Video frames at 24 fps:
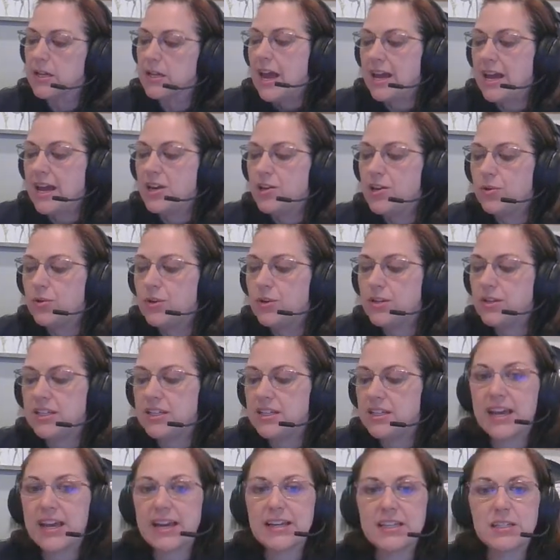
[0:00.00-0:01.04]
And notice
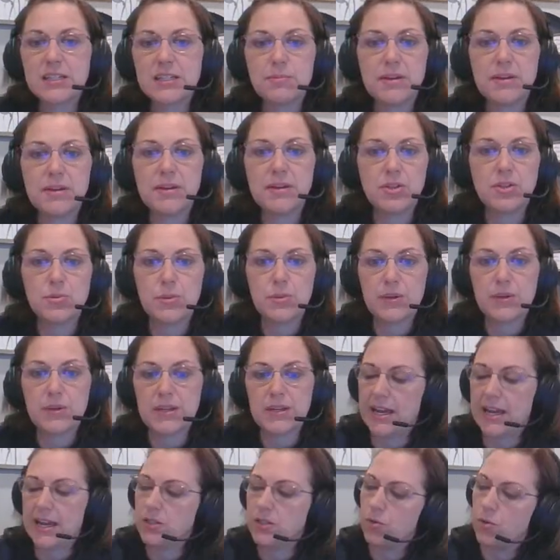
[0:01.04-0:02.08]
these x minus twos would
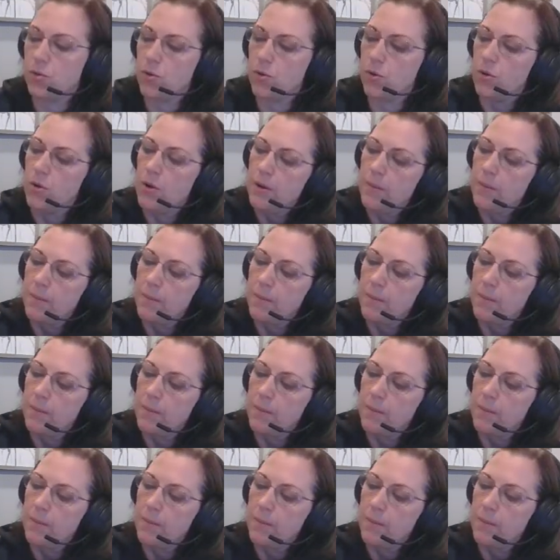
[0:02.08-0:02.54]
cancel,